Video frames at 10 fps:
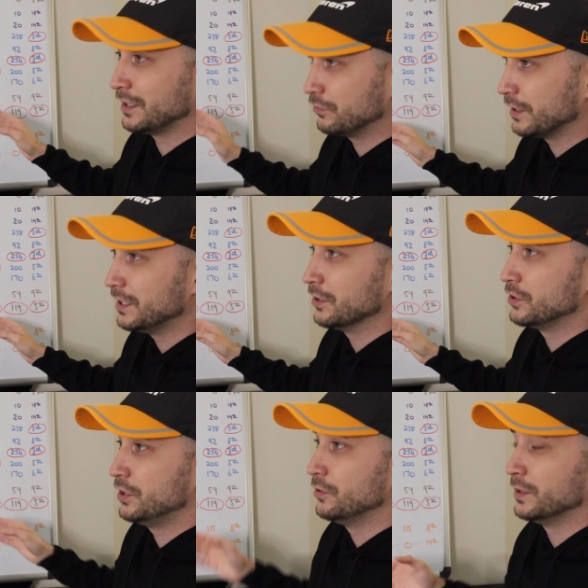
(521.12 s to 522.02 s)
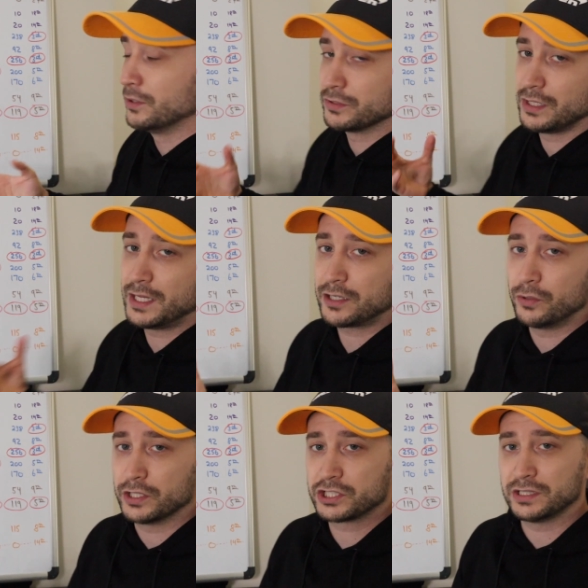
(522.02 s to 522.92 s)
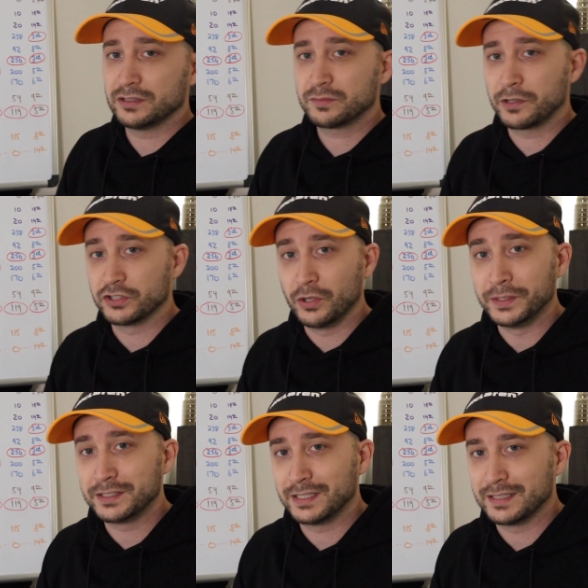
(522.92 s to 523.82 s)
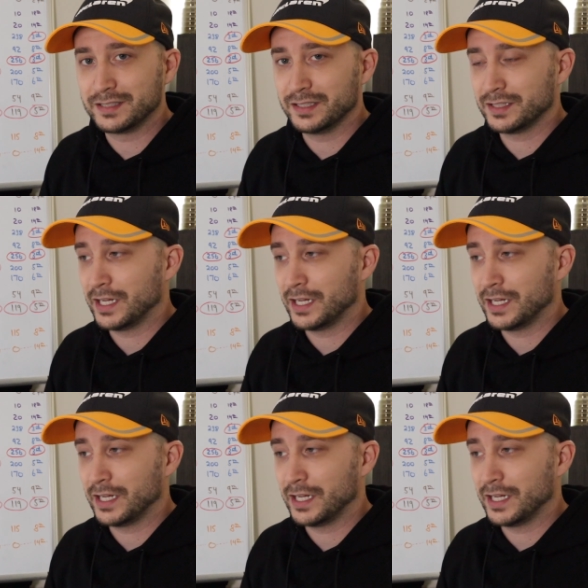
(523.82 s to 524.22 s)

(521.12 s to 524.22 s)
a great year too, and there was a lot of questions because going into that season,